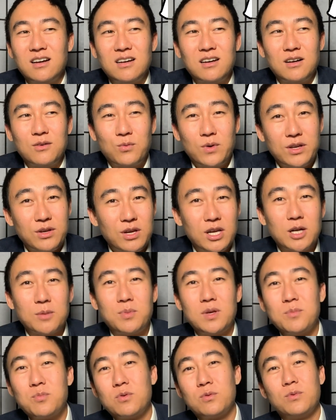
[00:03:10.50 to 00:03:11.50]
when you hear
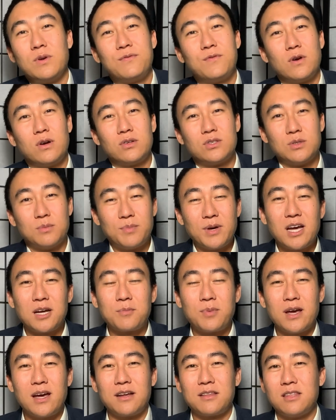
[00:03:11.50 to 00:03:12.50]
people referring to
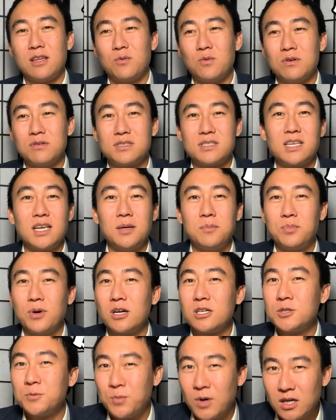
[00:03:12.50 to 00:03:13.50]
backpack, they won't say
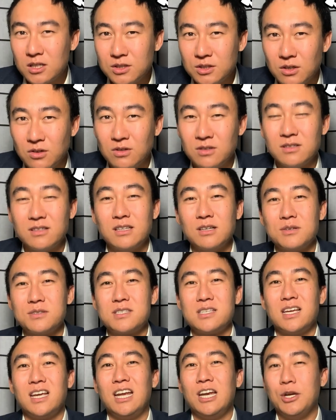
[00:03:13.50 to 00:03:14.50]
bakupaku, they'll
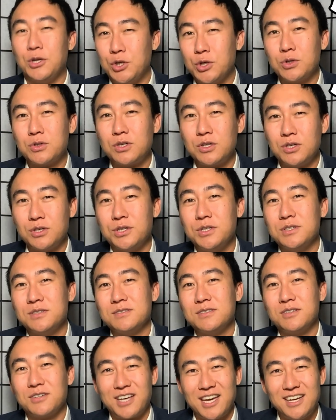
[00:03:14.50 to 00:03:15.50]
say ryuku,
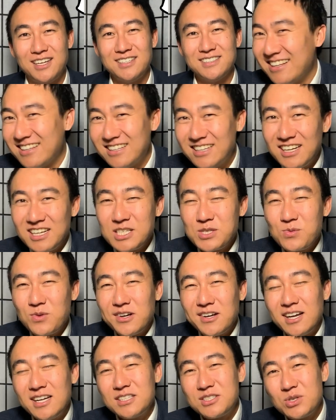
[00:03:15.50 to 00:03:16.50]
okay? The next
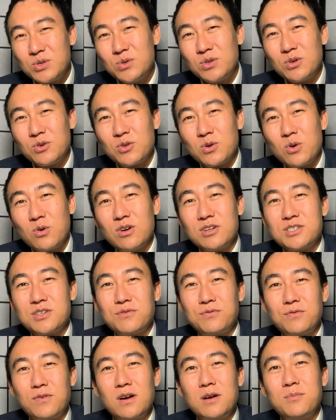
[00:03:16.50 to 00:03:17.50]
word I do know the origin
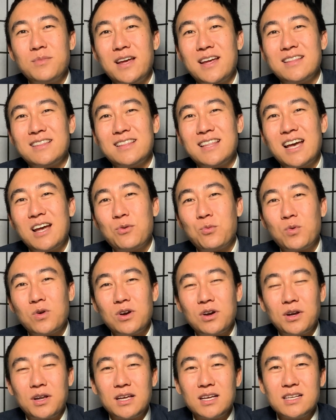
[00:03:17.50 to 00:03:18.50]
from, and that
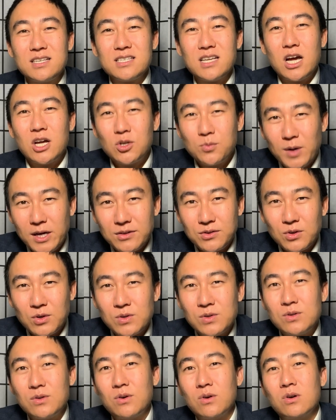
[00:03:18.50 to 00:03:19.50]
word is
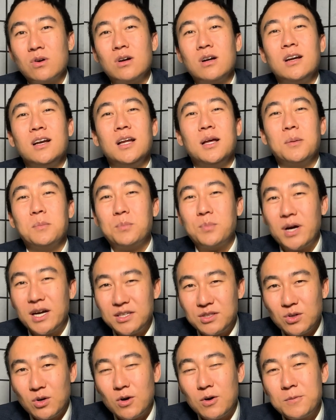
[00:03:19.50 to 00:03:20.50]
arubaito or
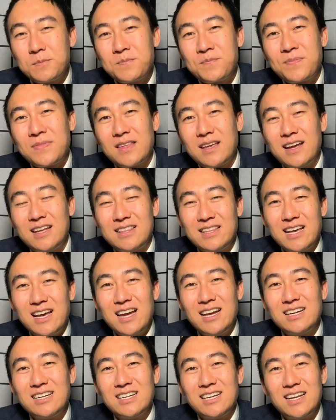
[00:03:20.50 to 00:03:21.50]
baito. And
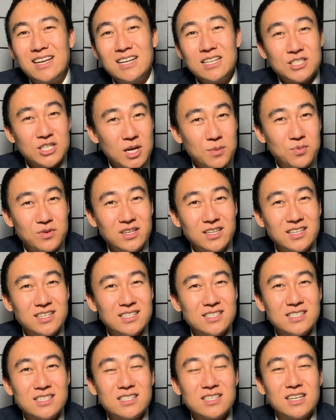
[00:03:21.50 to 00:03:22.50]
that, in
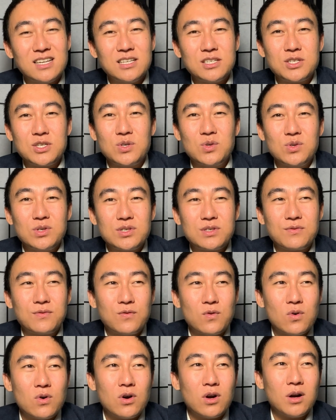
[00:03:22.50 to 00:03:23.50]
Japanese, is used
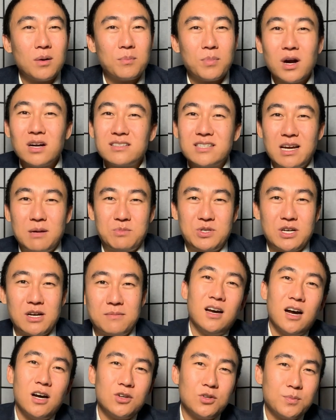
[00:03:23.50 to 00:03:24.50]
for part-time job.
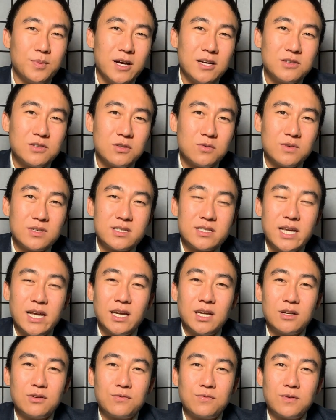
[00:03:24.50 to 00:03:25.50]
Arubaito was
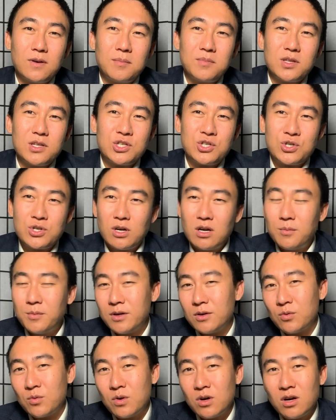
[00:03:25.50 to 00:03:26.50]
taken from the
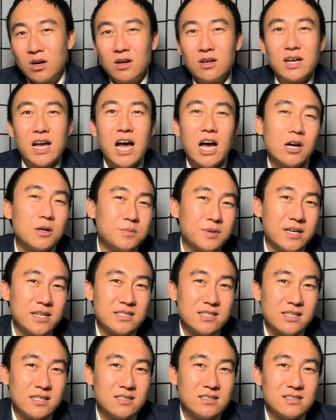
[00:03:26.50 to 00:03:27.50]
German word
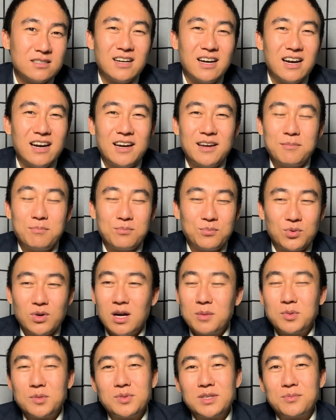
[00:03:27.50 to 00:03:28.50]
arbeiten. I'm
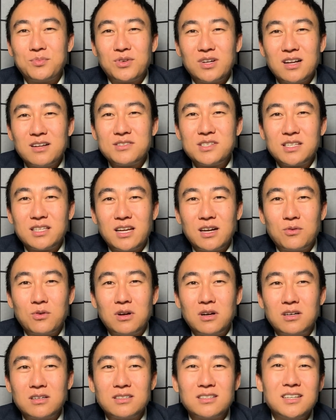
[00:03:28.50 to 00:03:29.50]
probably pronouncing that
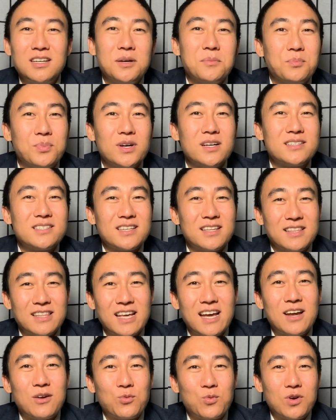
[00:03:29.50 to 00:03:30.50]
wrong, but
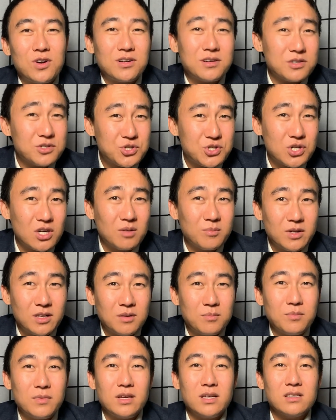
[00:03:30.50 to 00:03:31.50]
that word in
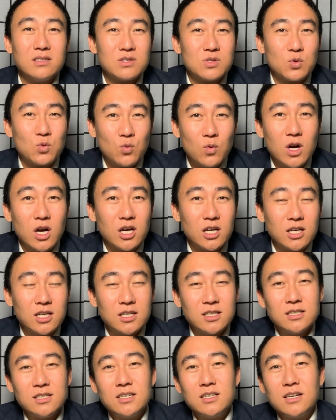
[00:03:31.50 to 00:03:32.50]
German means work.
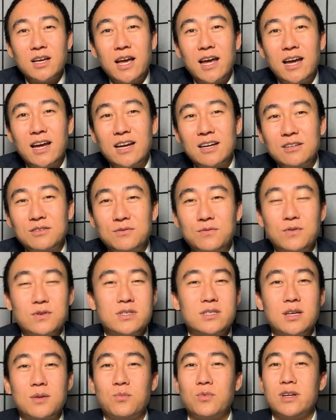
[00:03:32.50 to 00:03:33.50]
And for
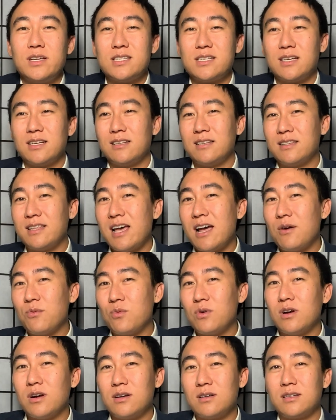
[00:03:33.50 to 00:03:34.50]
some reason, that
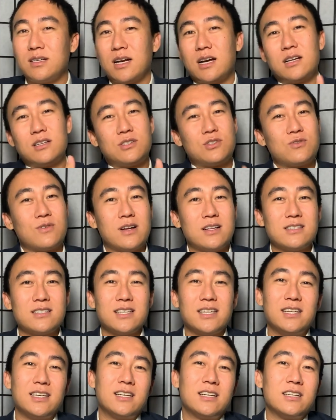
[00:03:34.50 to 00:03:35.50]
word got
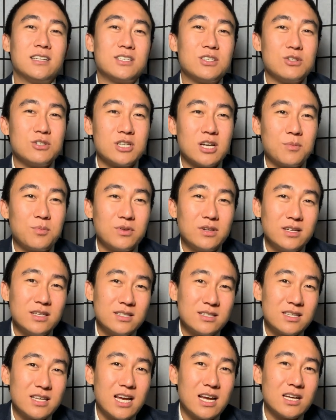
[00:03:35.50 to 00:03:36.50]
translated into
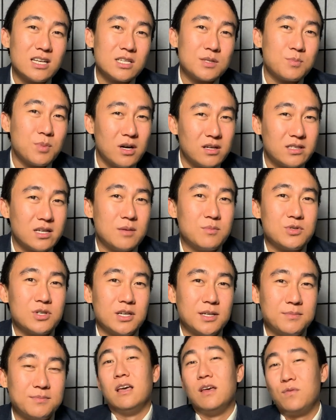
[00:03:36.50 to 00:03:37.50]
Japanese as part-time
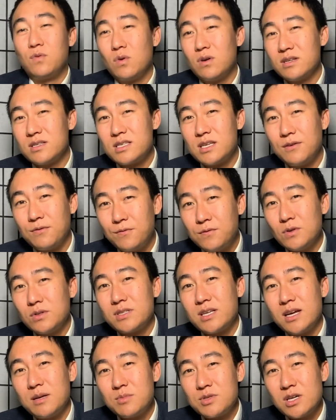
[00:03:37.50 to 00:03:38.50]
job. If you want to say
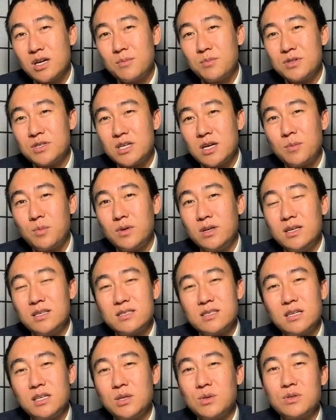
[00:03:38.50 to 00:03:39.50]
full-time job in
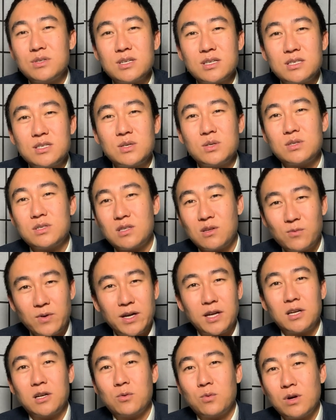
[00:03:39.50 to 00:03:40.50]
Japanese, then you would just use the
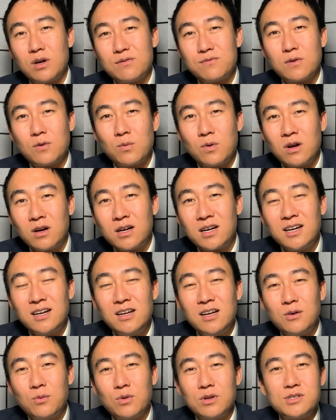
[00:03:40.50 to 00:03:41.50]
regular word for work,
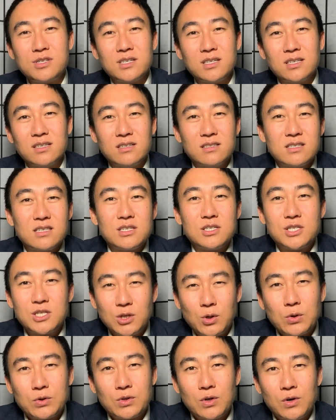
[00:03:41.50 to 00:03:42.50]
which is
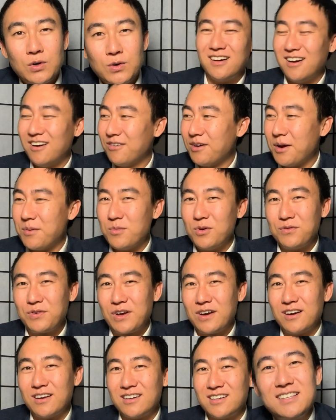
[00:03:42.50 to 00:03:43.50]
shigoto. Alright, moving
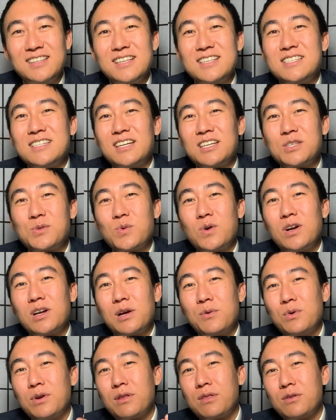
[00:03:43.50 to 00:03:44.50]
on. This next word I
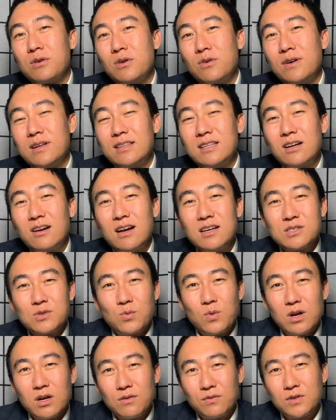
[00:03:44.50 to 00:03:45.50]
want to throw in there as a
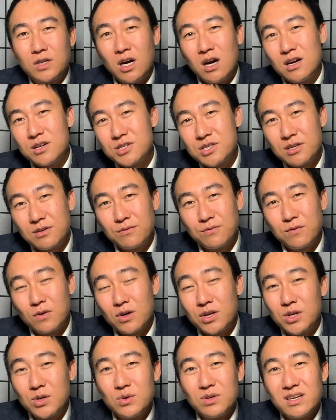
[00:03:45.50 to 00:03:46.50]
word of caution for
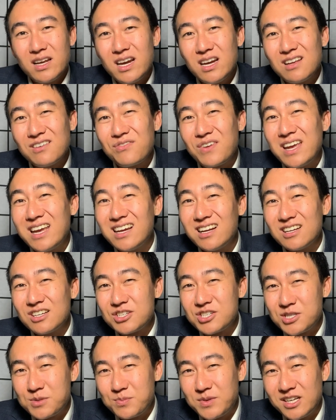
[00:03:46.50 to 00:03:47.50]
you native
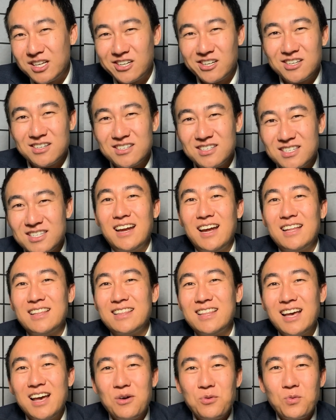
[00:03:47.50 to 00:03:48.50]
English speakers, and
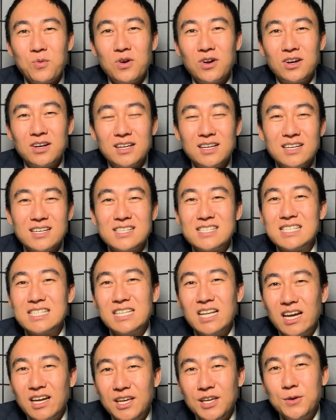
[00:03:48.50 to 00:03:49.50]
that word is
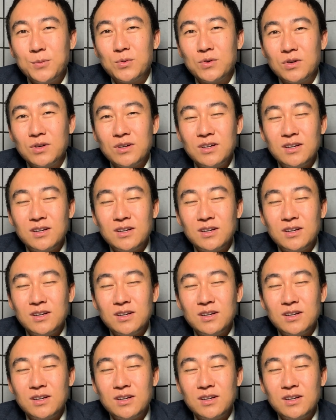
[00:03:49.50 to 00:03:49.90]
naive,